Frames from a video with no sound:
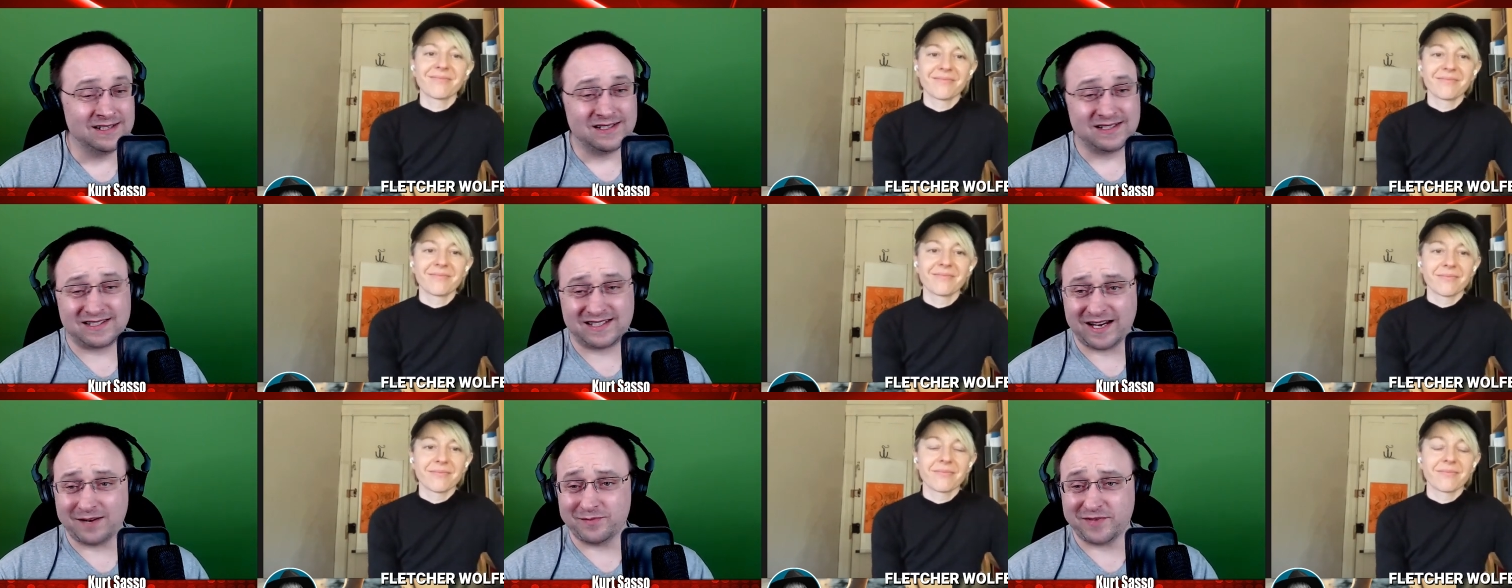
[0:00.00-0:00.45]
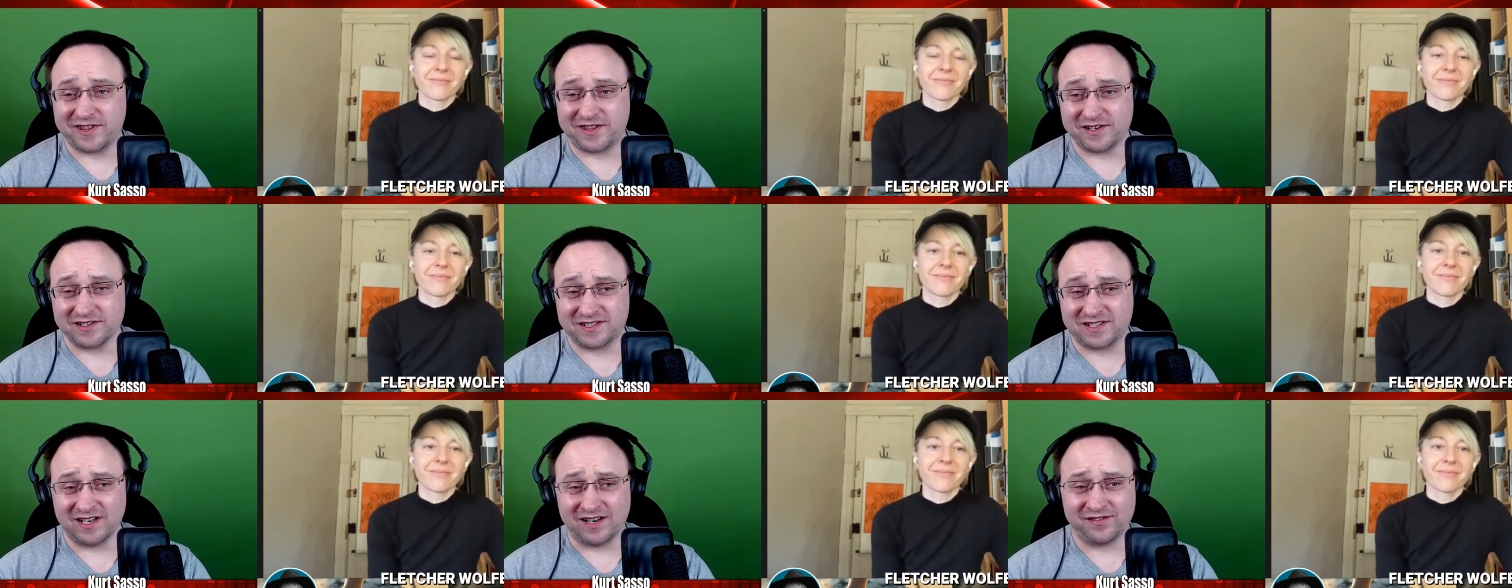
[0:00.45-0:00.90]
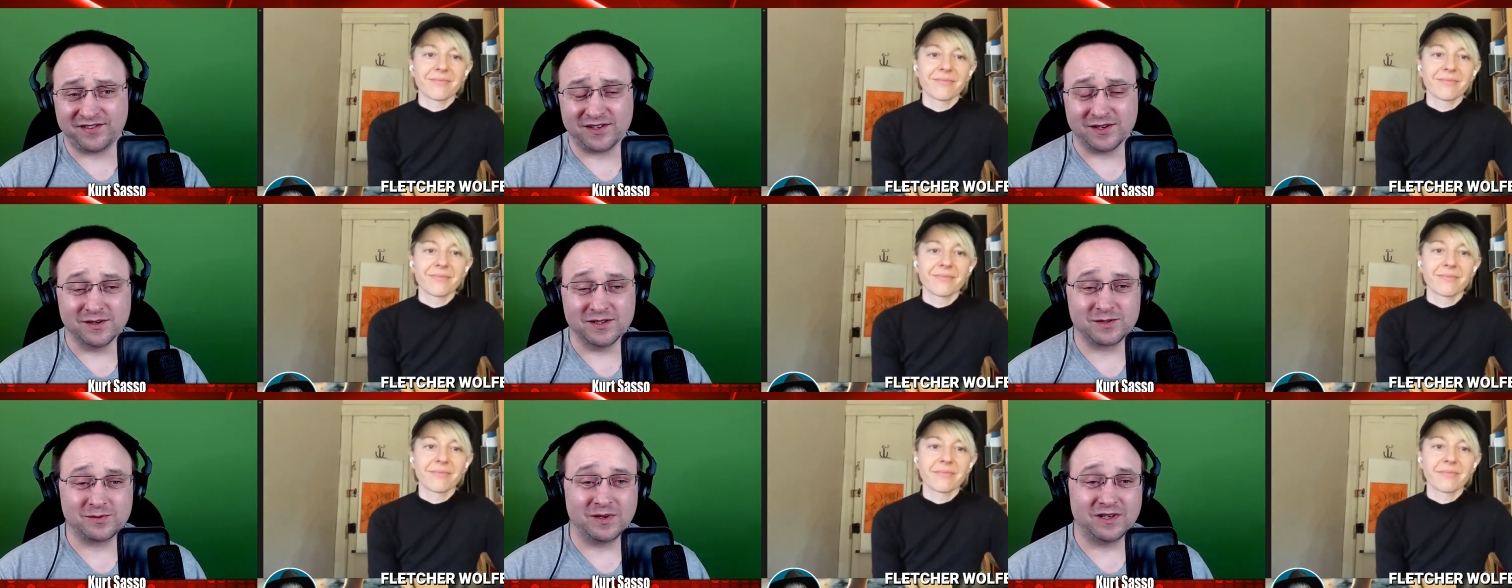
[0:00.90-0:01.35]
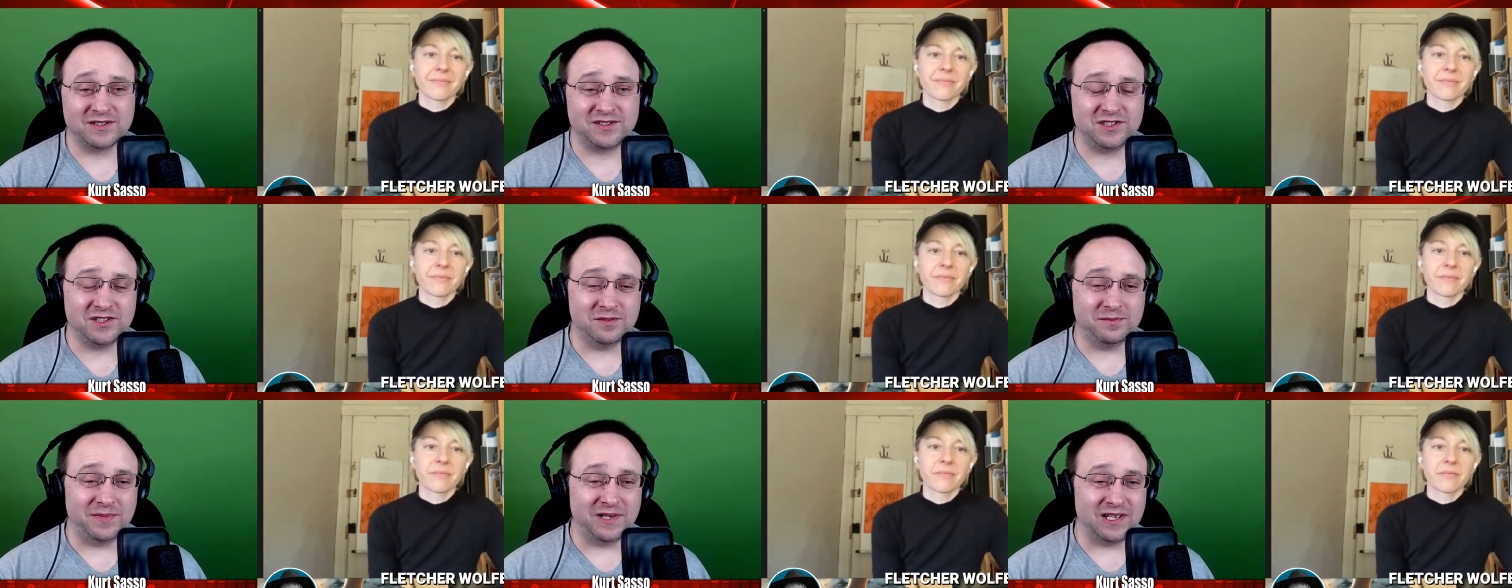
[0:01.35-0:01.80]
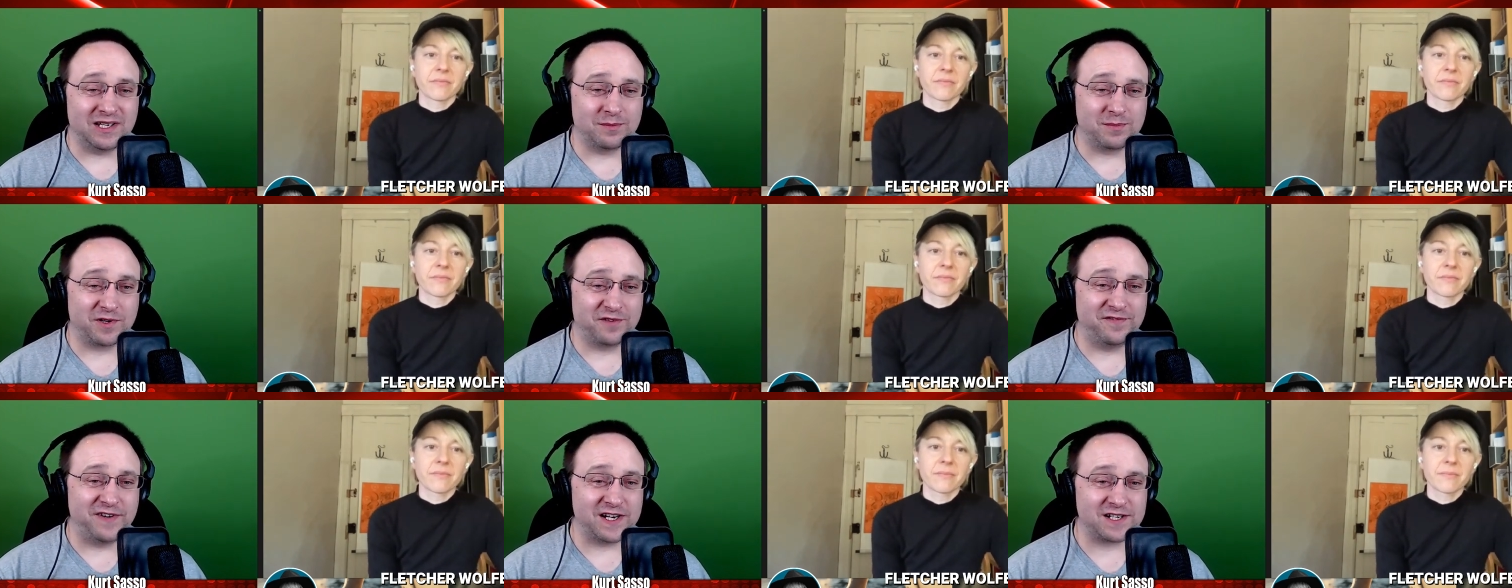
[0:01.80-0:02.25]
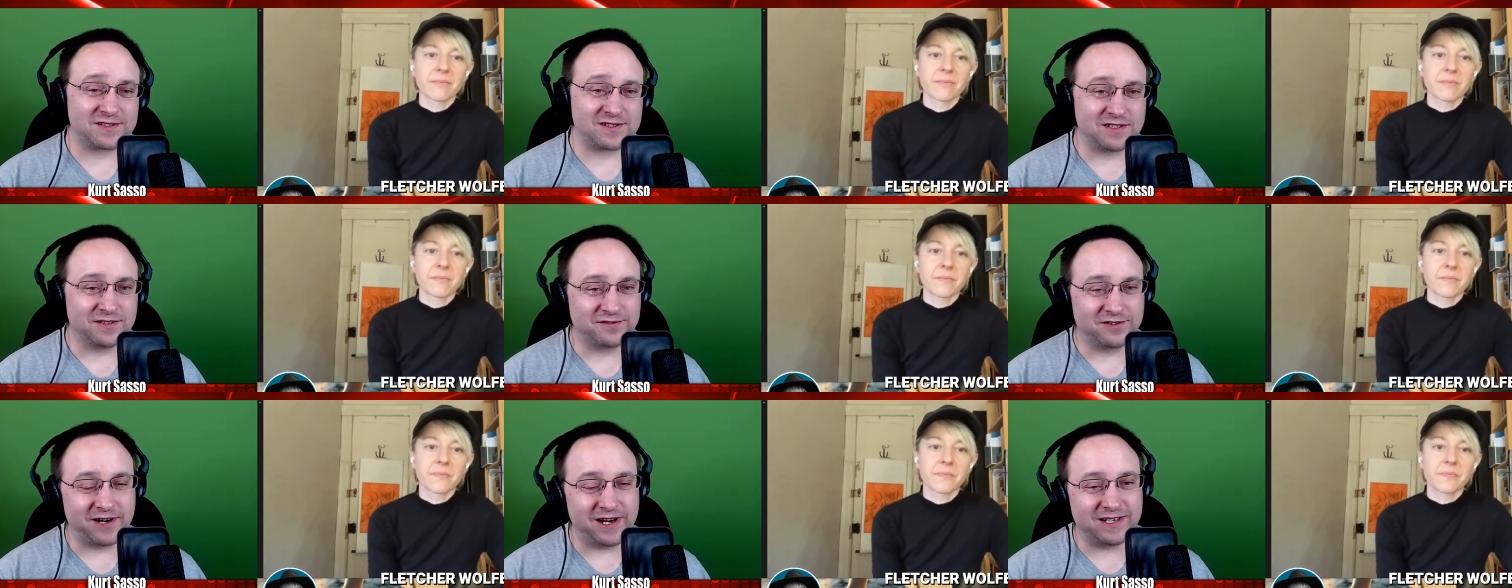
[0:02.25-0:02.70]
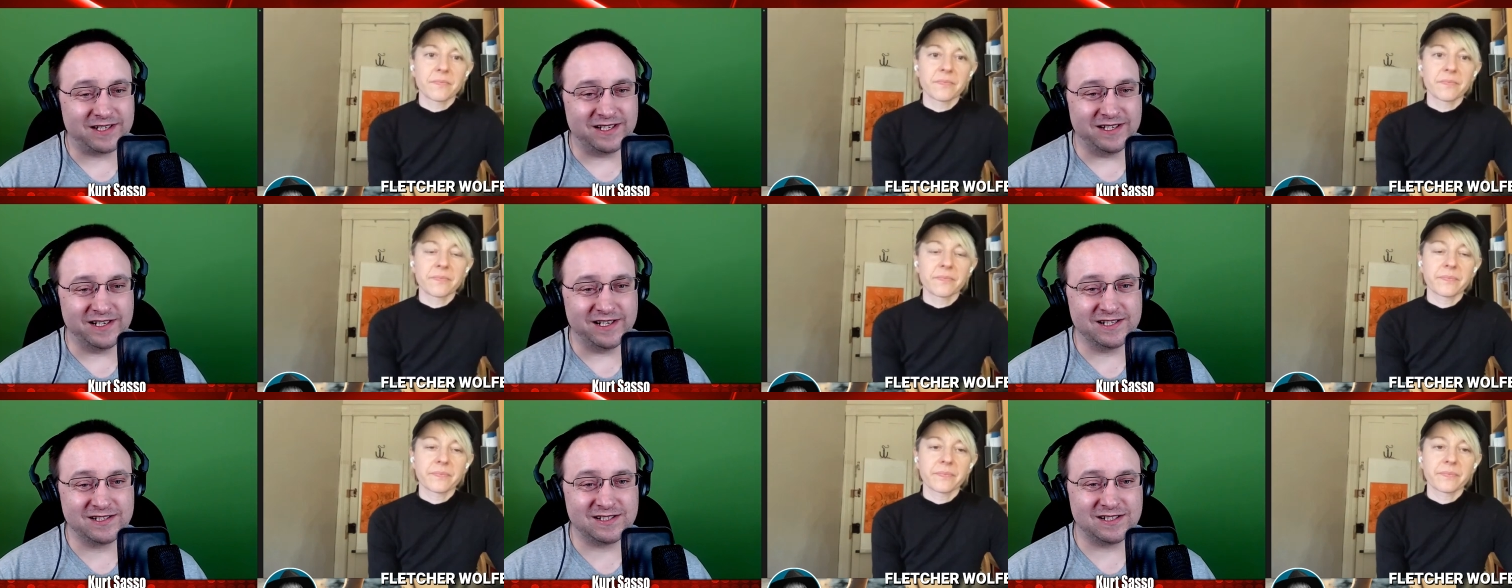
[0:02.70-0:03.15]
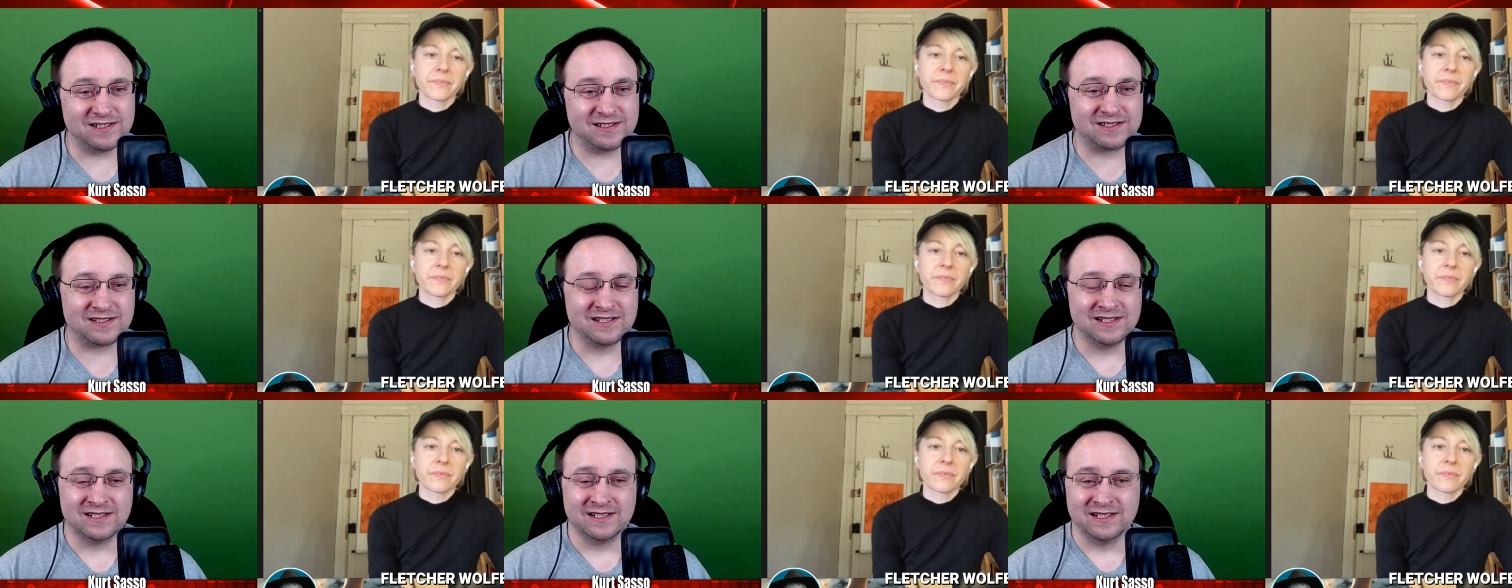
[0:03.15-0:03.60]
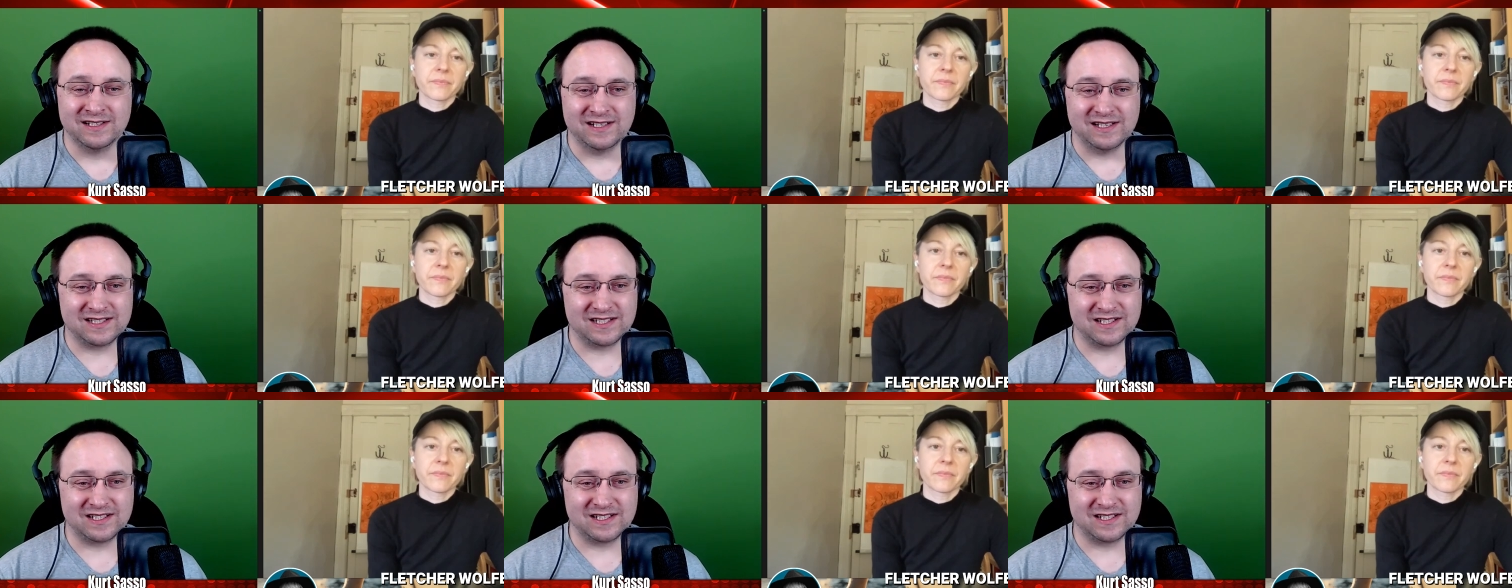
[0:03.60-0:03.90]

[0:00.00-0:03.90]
Speaker 1: Same with yourself though as well too. Being a professional for 18 years is is an